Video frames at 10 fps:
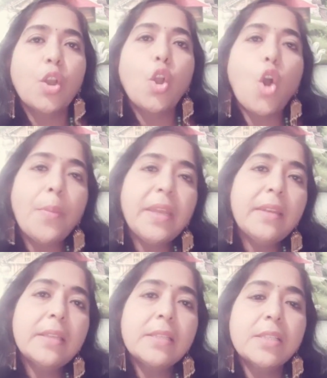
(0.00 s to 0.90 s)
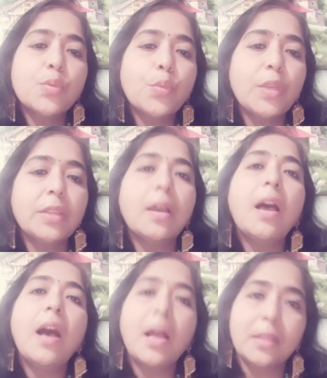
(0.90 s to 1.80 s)
commonness with
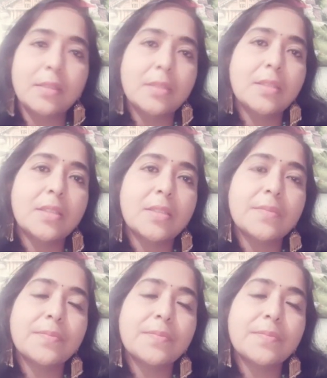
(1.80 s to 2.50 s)
others.